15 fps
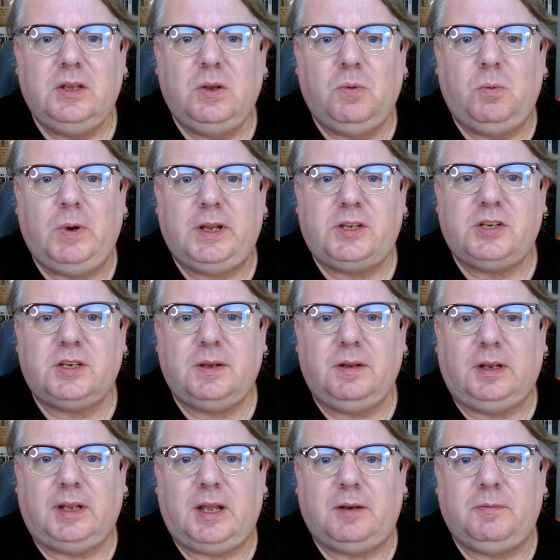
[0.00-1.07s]
which
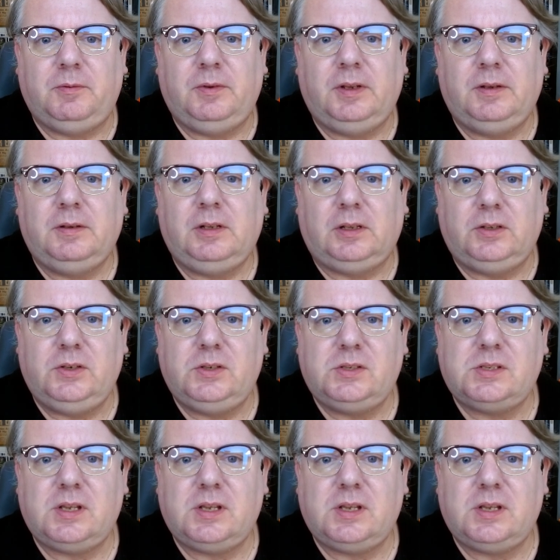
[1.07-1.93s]
led Luce